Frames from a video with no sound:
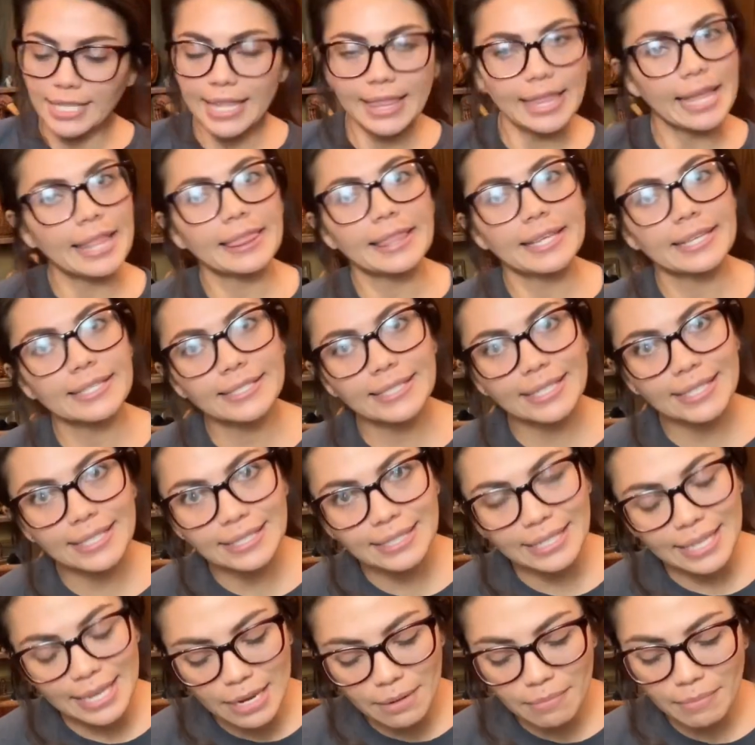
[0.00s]
that this
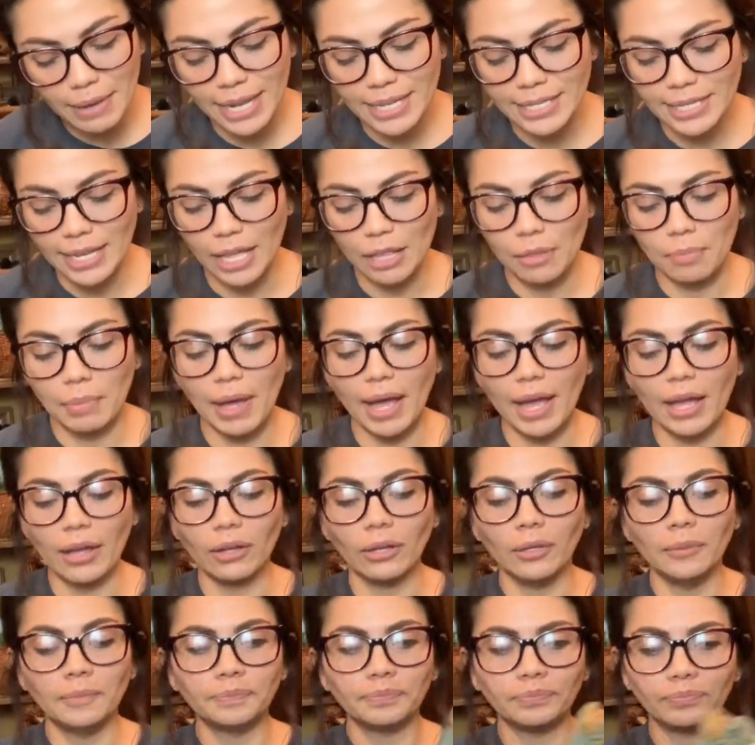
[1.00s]
is in my death
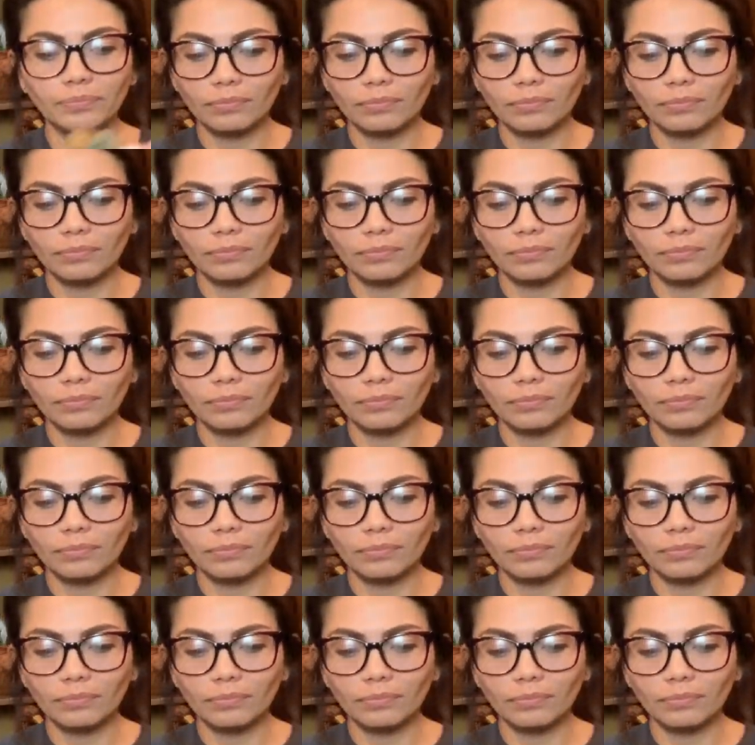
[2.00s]
pile.